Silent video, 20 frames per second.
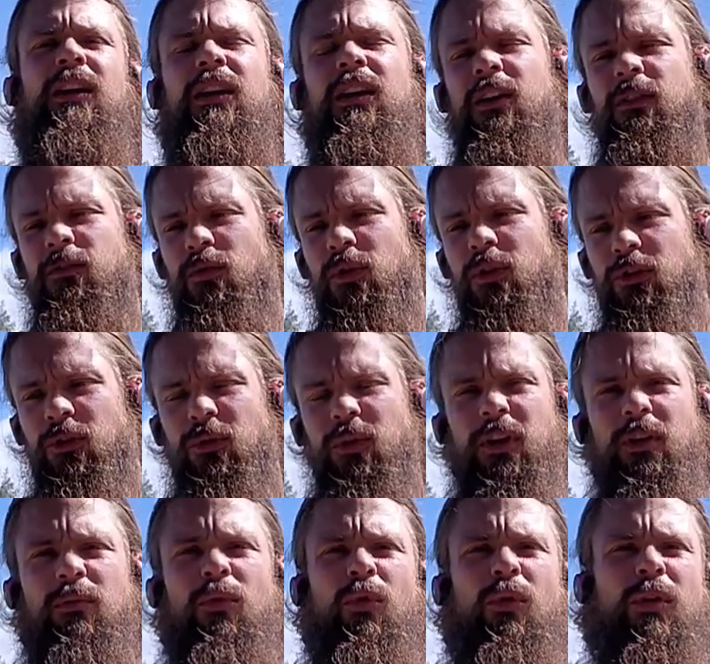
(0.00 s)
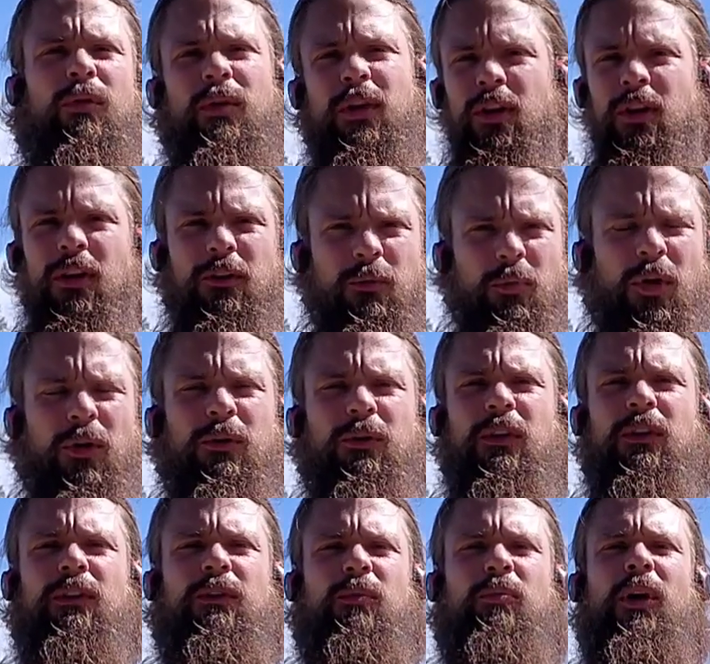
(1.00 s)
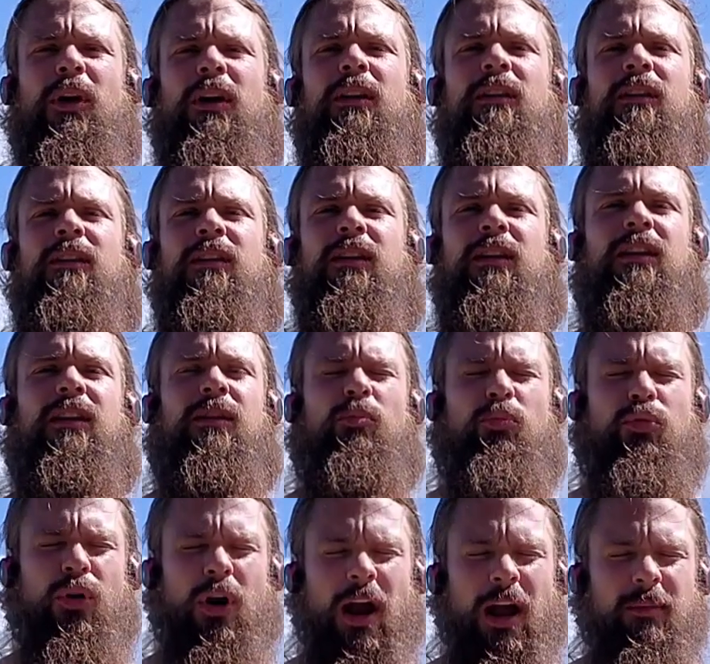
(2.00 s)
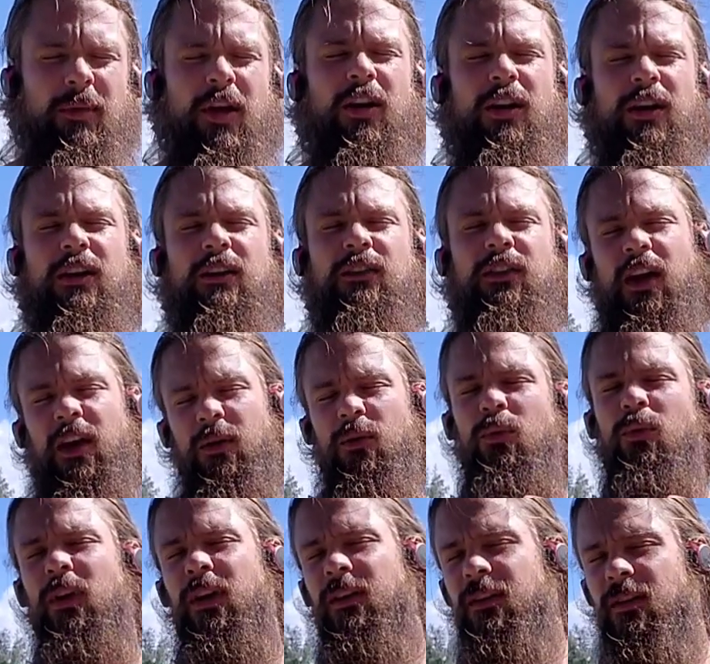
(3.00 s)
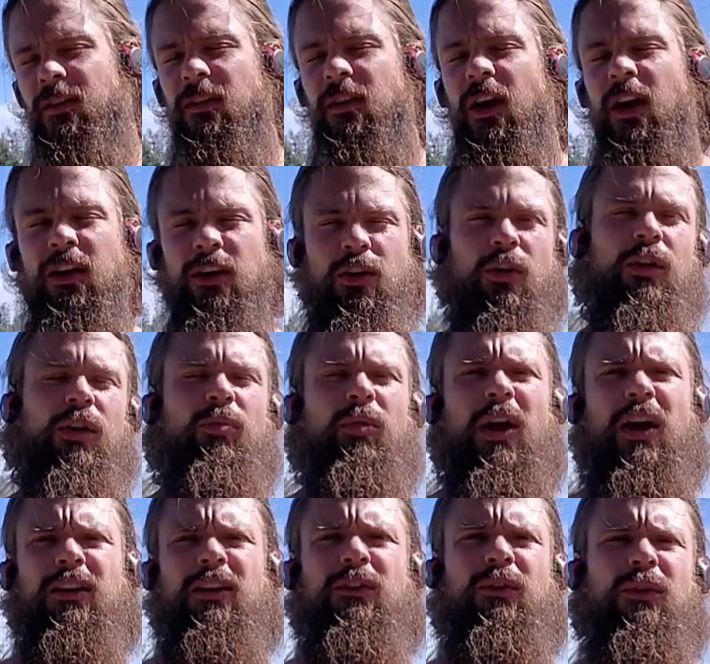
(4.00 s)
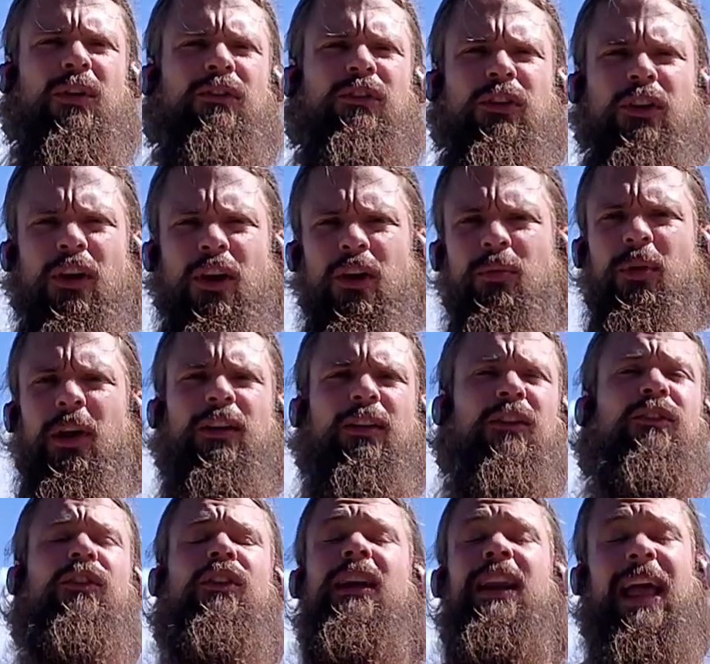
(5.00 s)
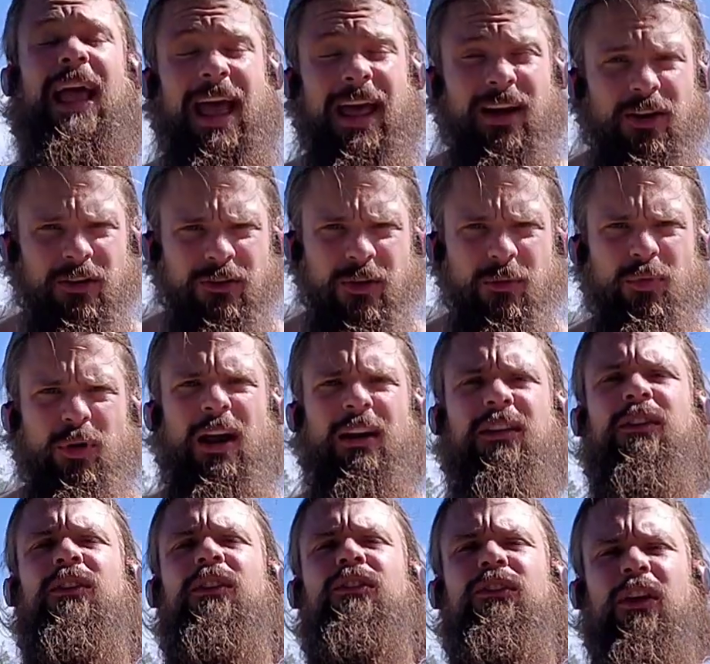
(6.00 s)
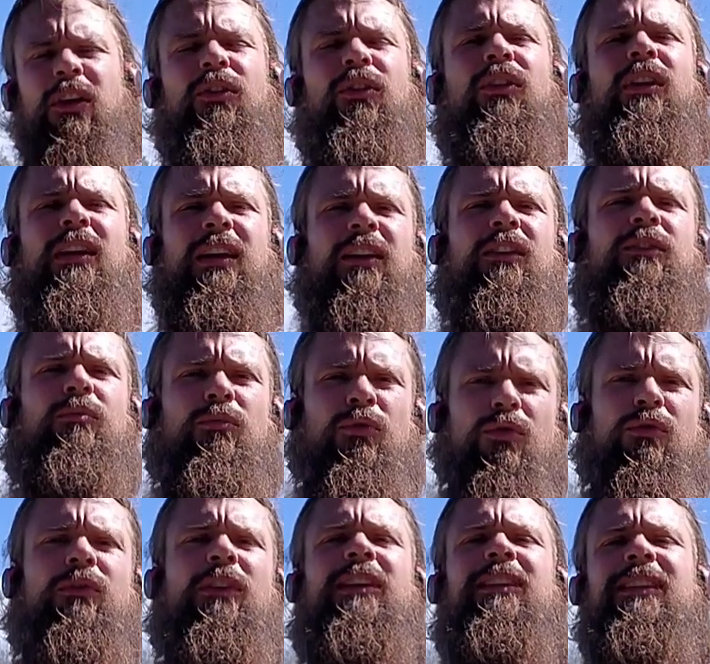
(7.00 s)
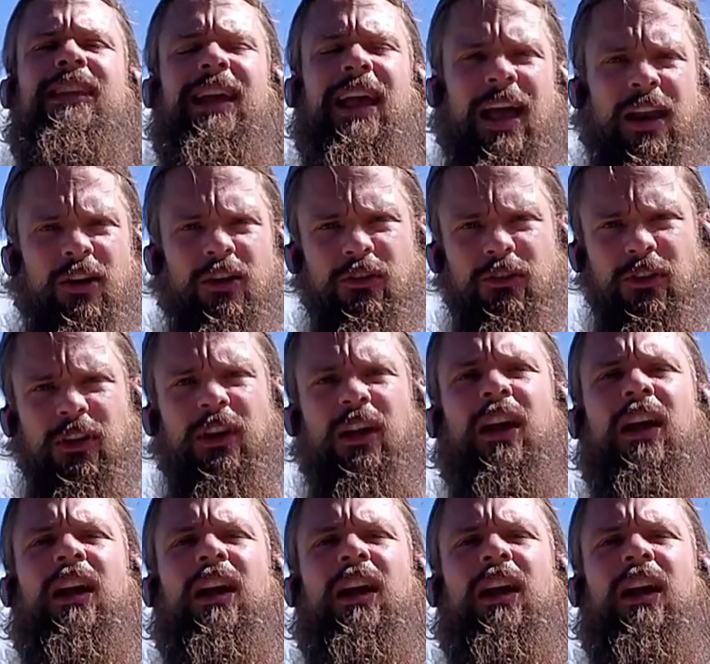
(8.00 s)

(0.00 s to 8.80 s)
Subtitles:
if we're doing more rigorous poses. But the primary intent with a yoga practice or a qigong practice or an energy practice in general is moving the energy.